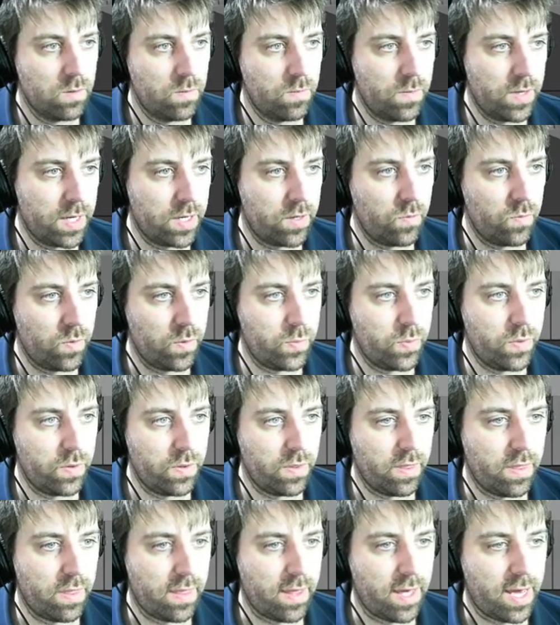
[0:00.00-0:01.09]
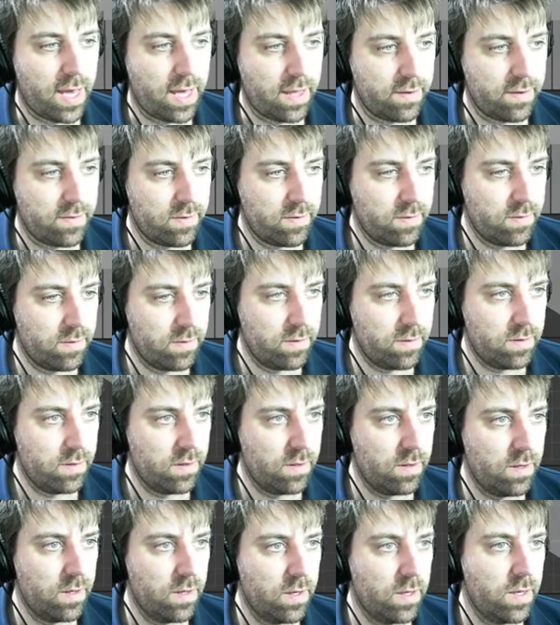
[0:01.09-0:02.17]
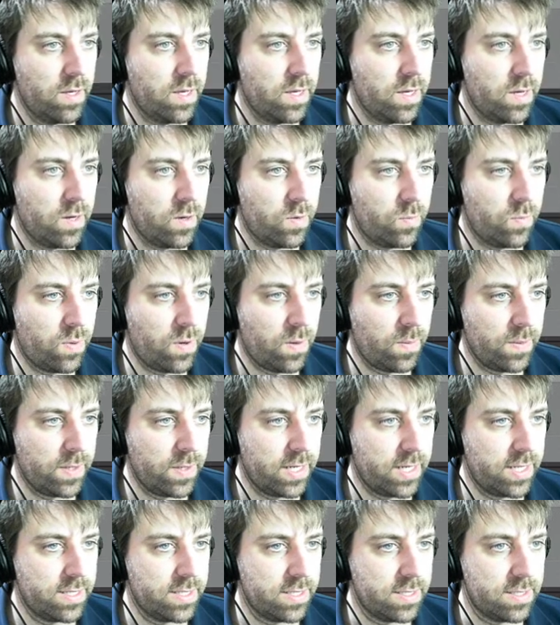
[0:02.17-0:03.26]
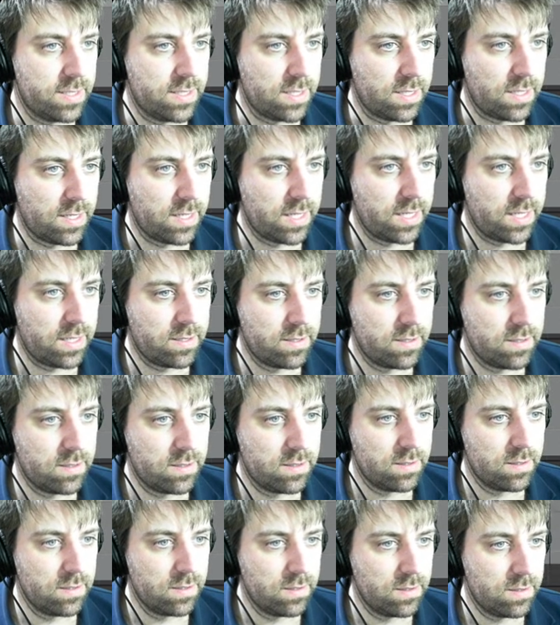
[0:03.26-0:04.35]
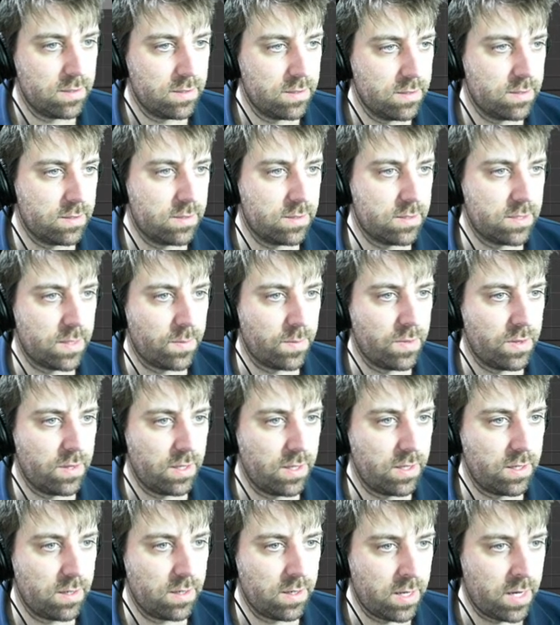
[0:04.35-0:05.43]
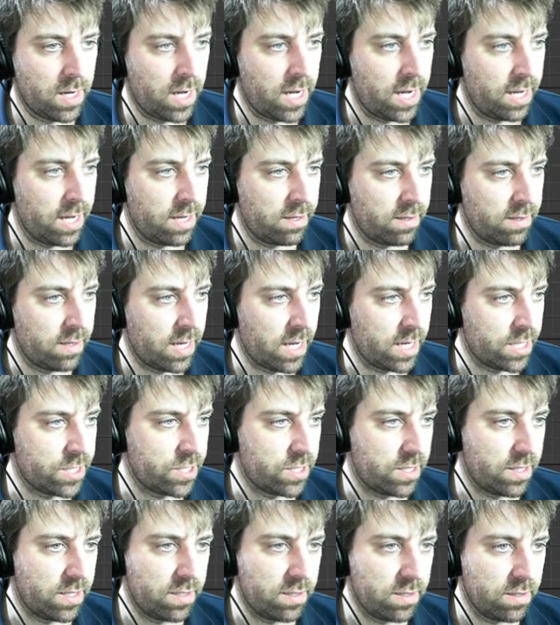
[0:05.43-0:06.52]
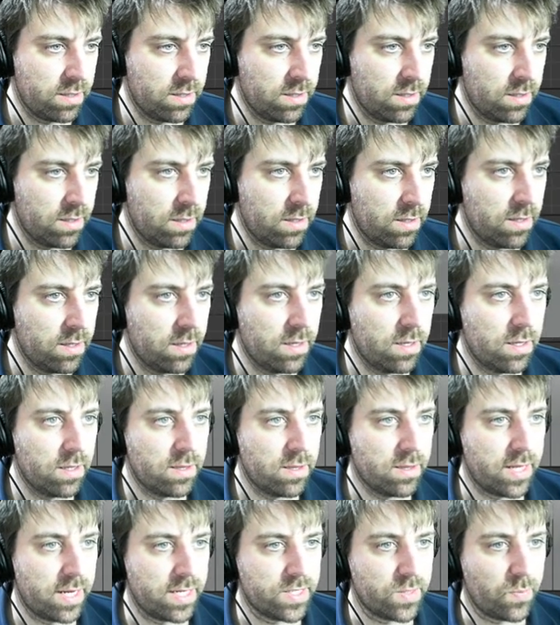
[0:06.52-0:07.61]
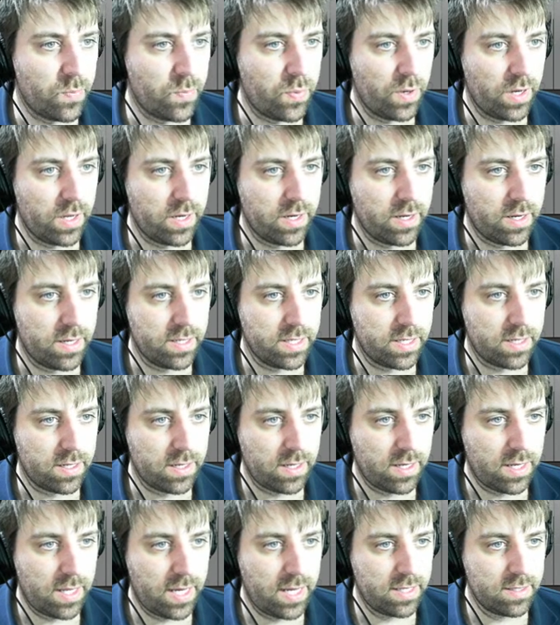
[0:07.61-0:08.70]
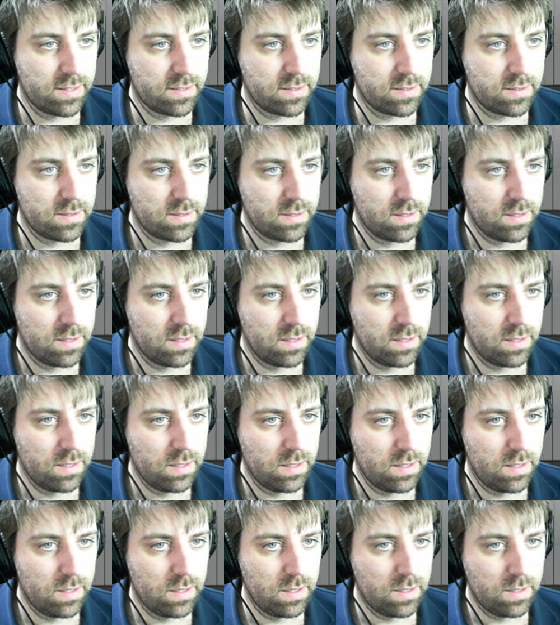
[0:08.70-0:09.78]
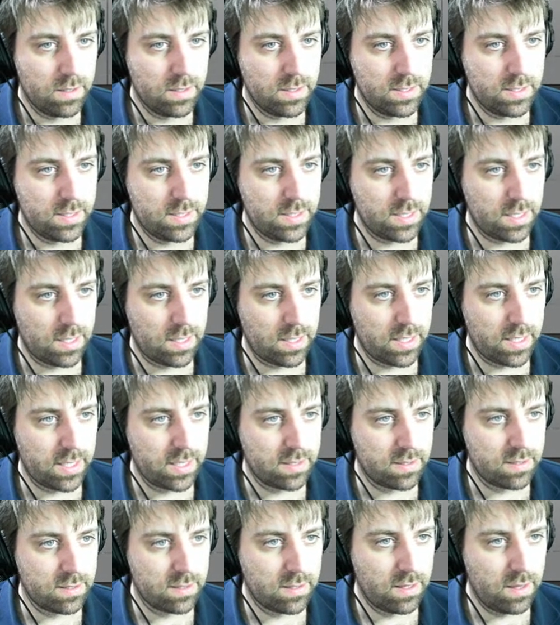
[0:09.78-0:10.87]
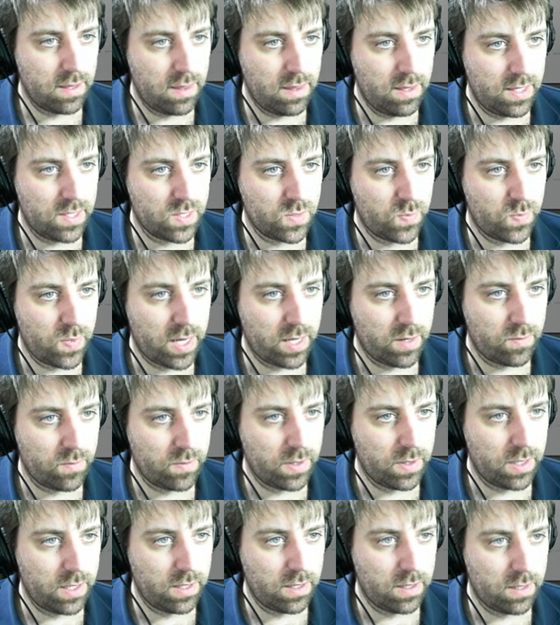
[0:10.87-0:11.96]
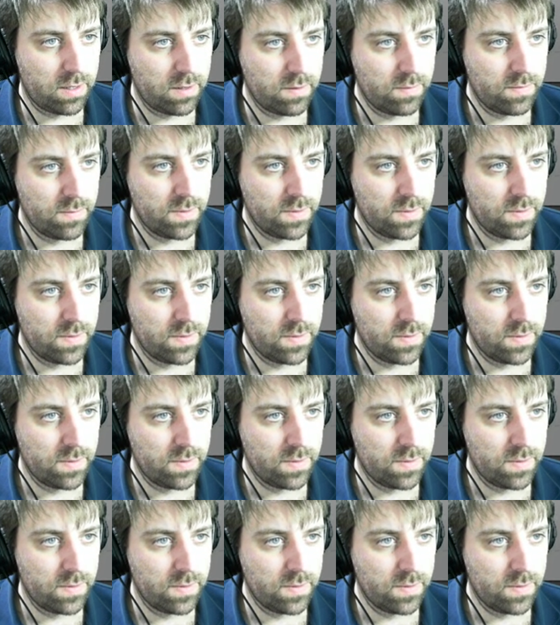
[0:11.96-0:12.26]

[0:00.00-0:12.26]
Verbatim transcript: Where could we put that? I would probably need to delete something. I actually, that is a brilliant idea. Let's delete this panel here.